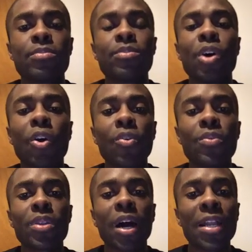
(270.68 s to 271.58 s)

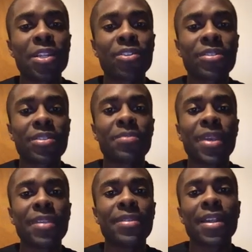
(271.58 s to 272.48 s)
don't
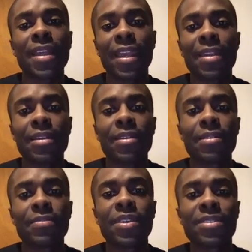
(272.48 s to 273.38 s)
underestimate that, hey,
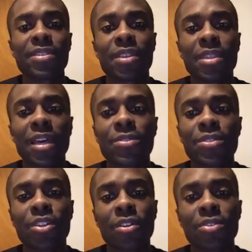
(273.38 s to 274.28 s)
this is
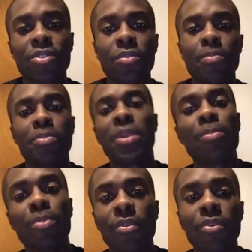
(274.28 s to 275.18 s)
$1,000, so
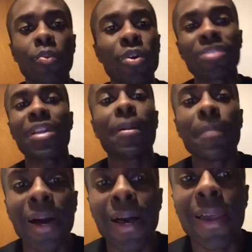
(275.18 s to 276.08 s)
people will not
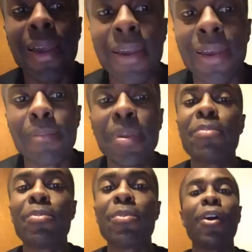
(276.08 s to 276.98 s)
buy.
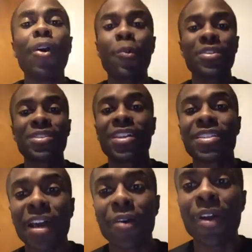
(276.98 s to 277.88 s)
People always think
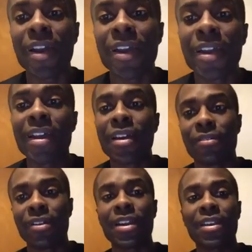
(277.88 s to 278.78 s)
that way,
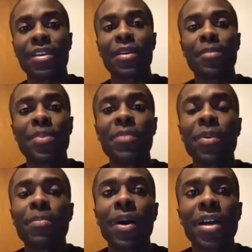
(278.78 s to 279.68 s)
right?
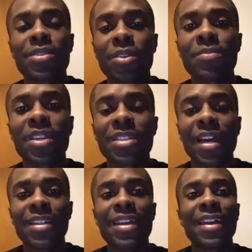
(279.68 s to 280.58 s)
People buy something
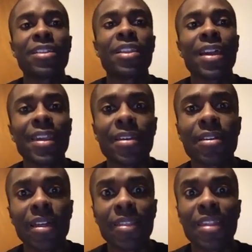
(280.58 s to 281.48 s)
that they like
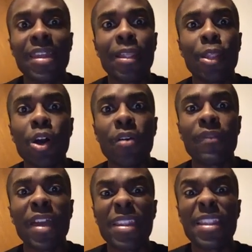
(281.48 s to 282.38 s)
and that they love
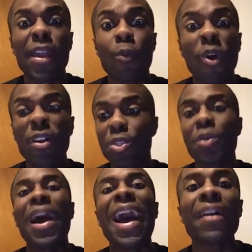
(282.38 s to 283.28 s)
and they want to
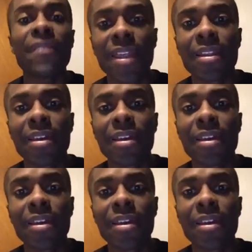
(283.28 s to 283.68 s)
have it.